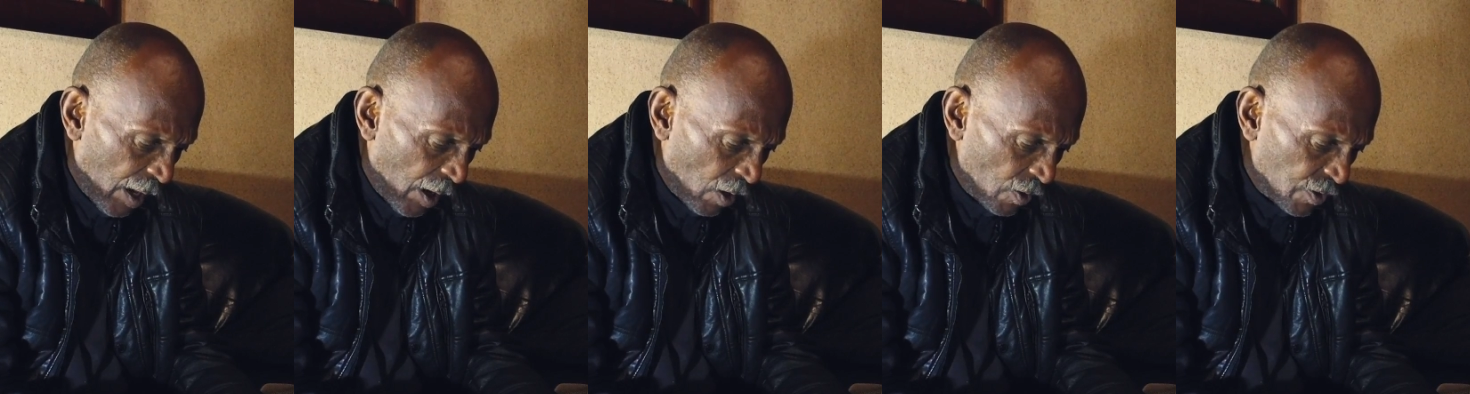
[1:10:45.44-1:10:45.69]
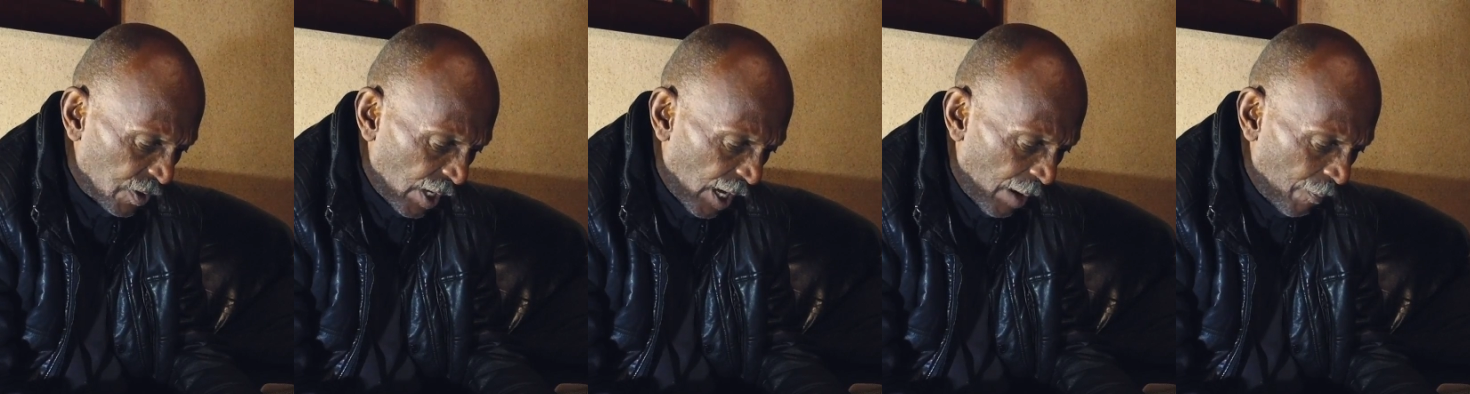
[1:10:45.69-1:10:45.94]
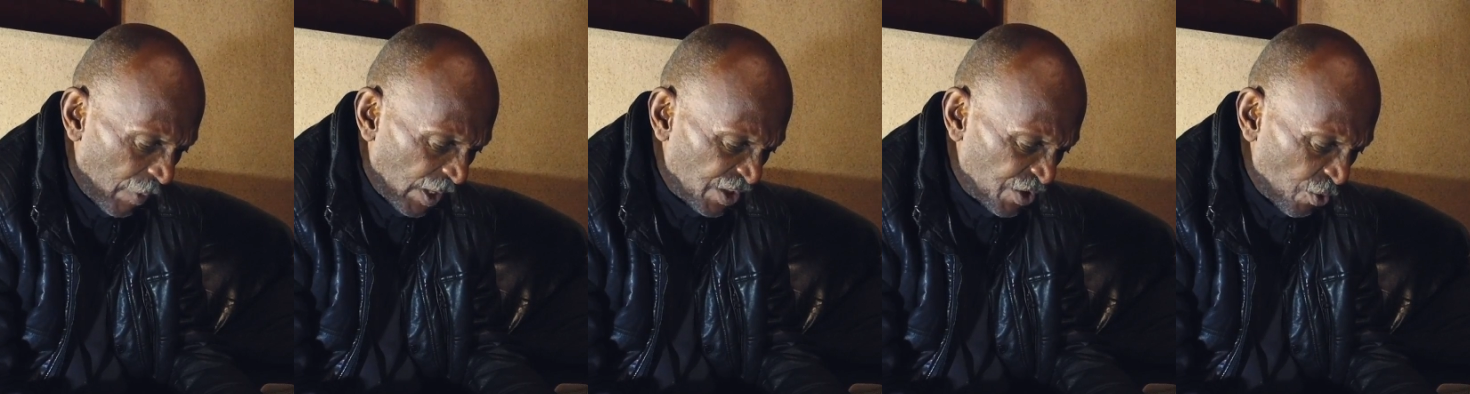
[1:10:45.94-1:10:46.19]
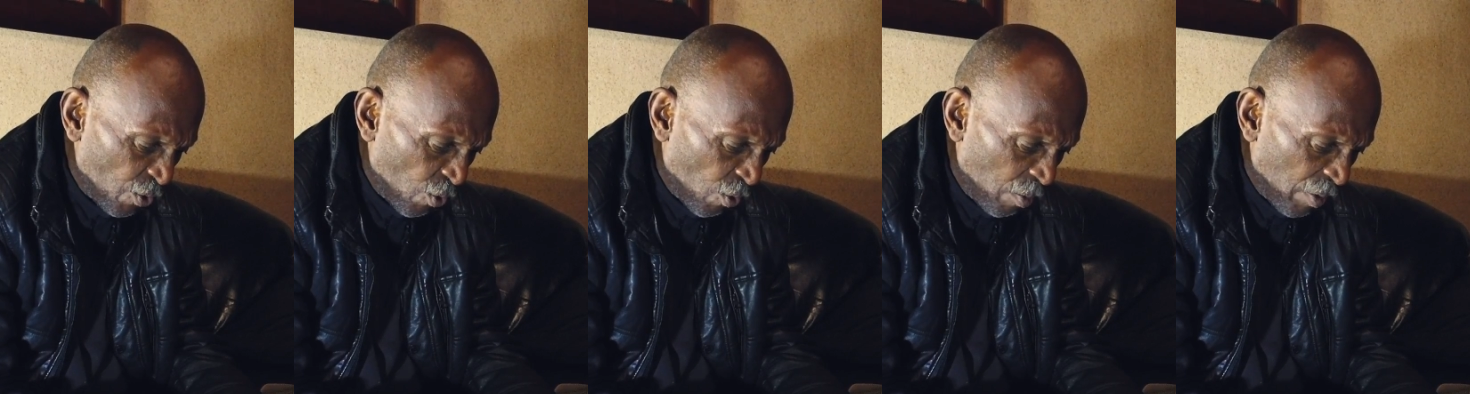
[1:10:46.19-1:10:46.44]
It's
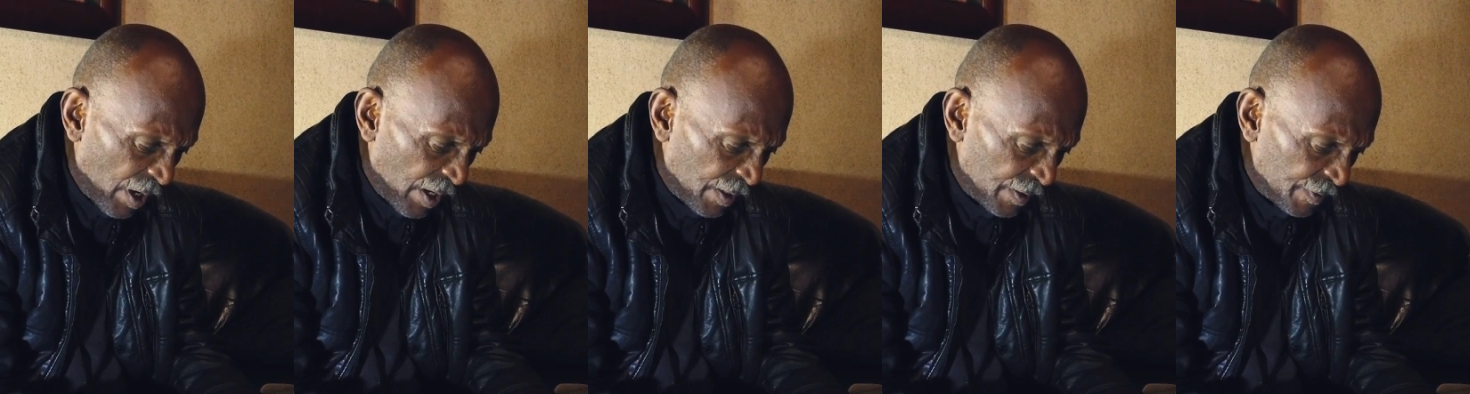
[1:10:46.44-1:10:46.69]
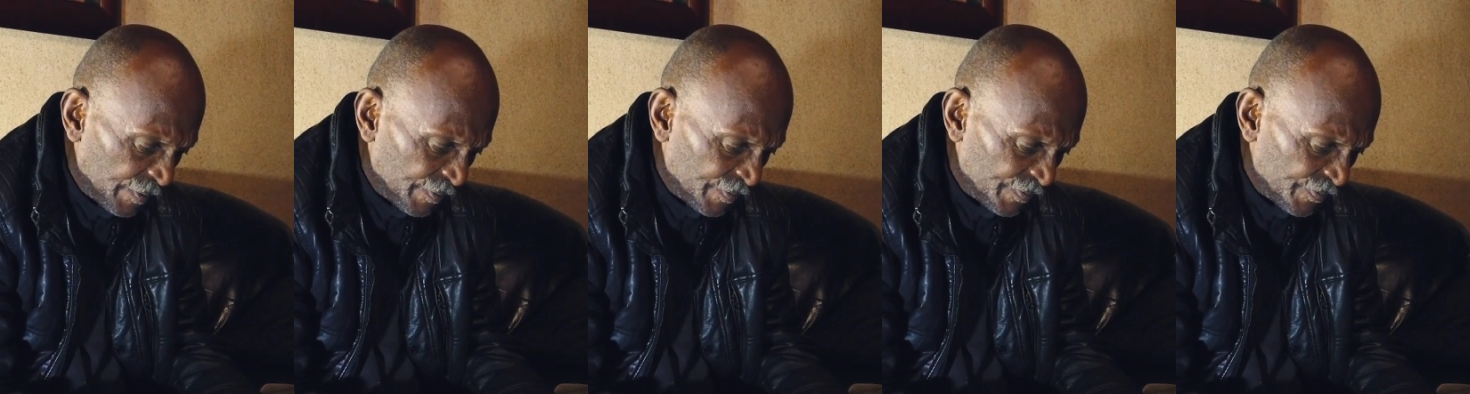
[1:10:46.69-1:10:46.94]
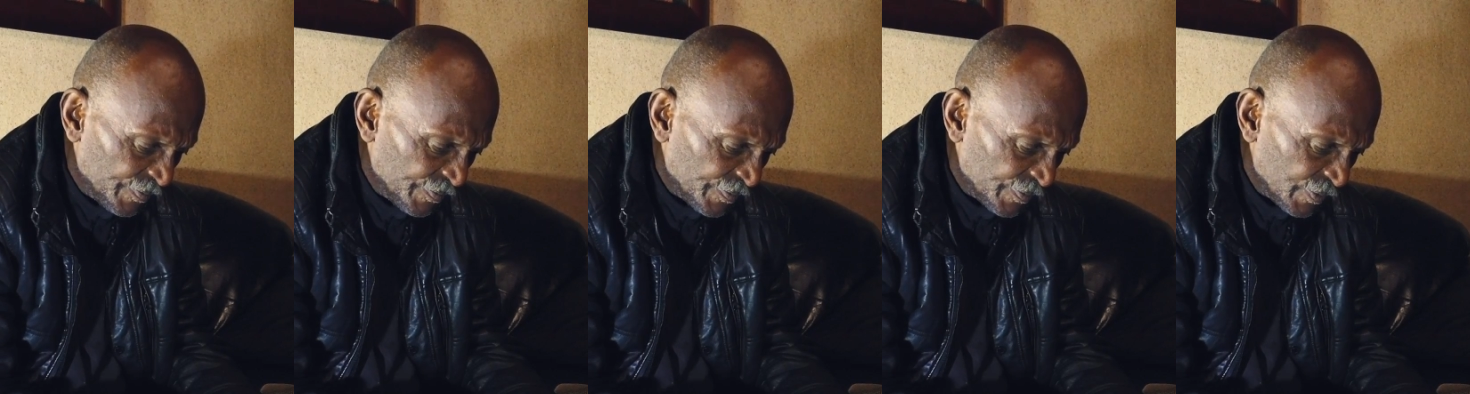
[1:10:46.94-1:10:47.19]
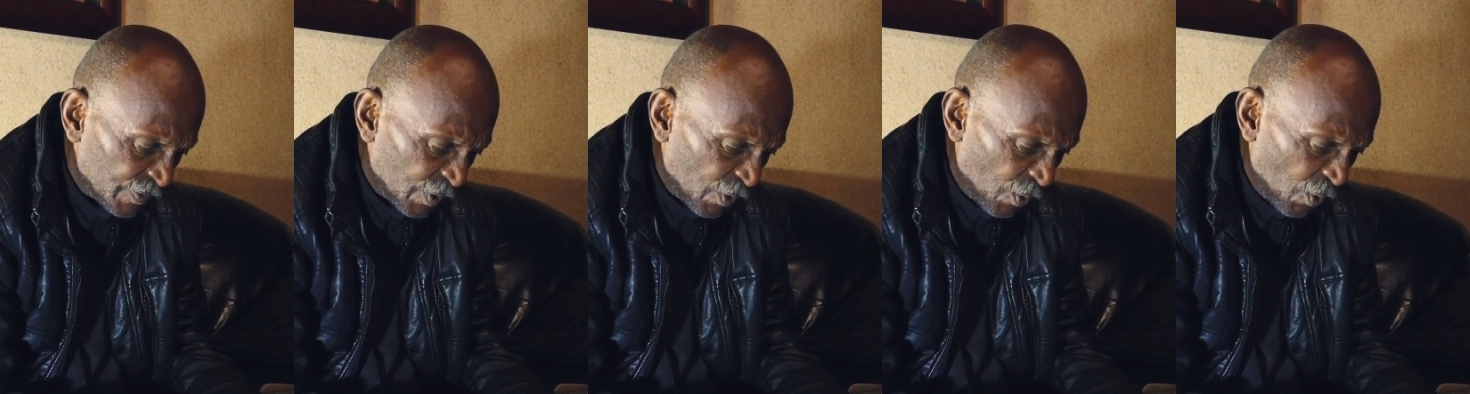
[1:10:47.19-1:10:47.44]
amachuba.
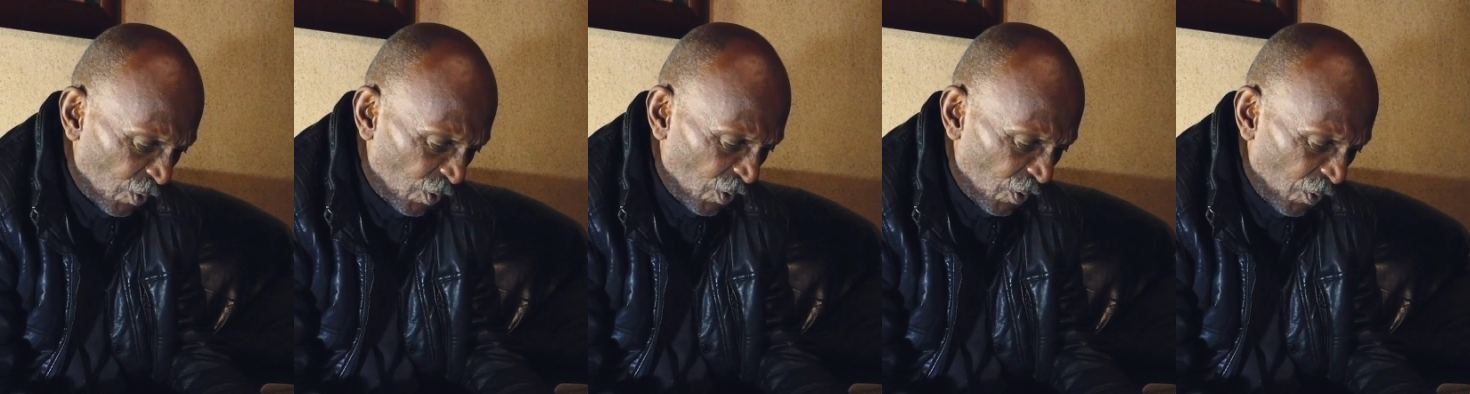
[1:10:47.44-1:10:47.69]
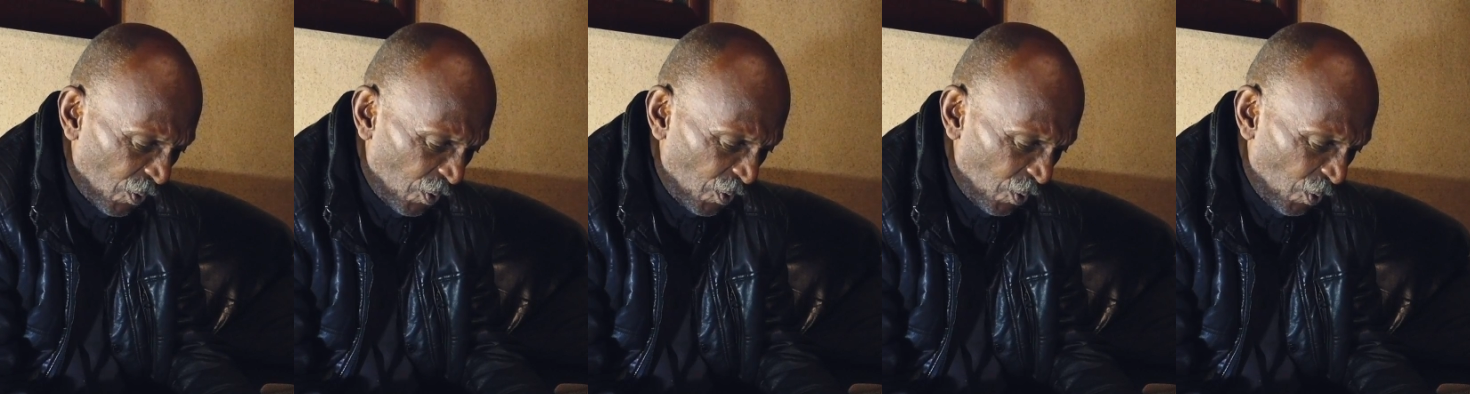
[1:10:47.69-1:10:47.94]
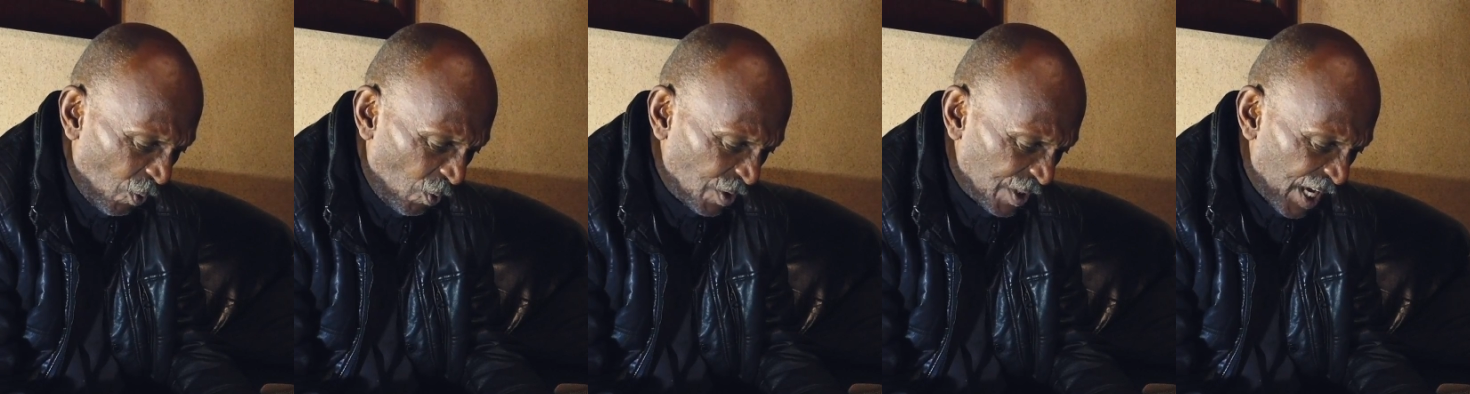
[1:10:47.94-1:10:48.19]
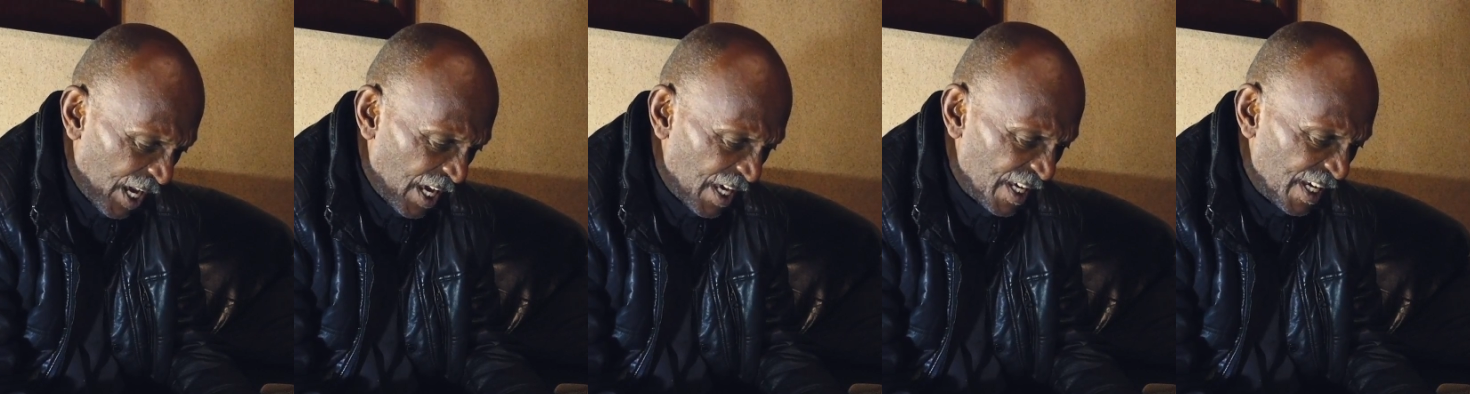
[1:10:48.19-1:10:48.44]

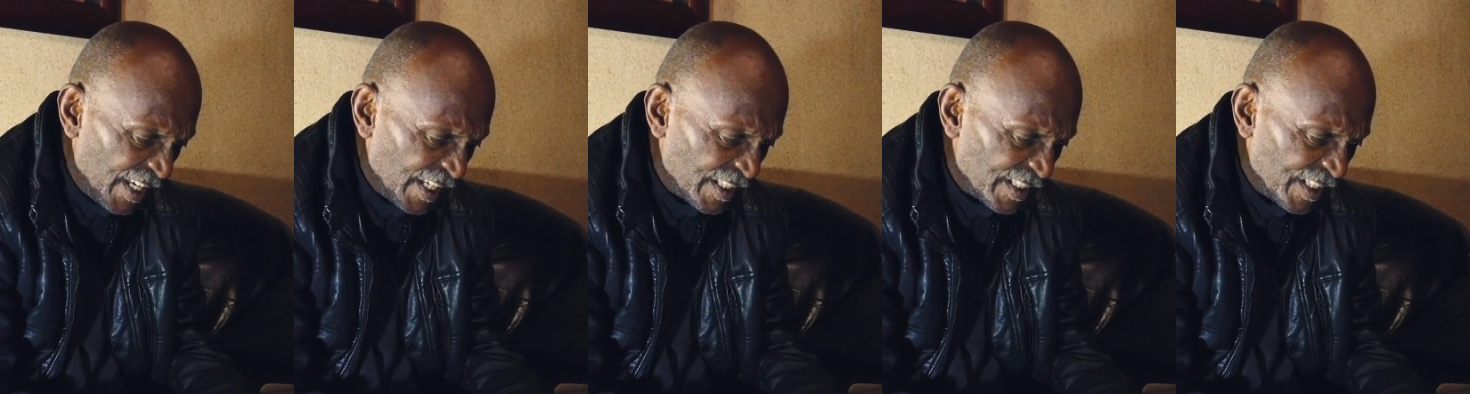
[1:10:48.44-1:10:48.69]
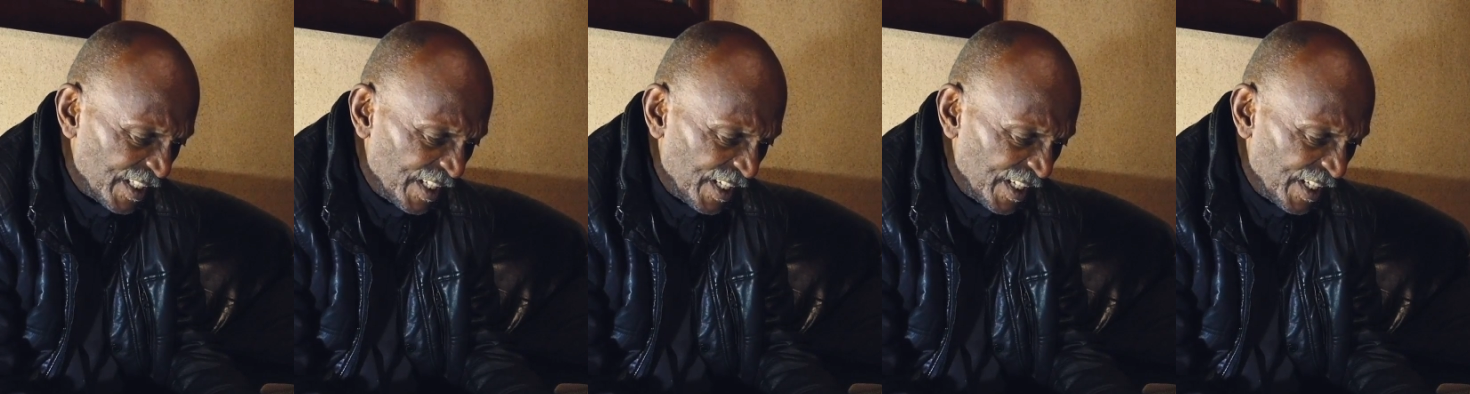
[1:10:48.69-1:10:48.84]
Utein,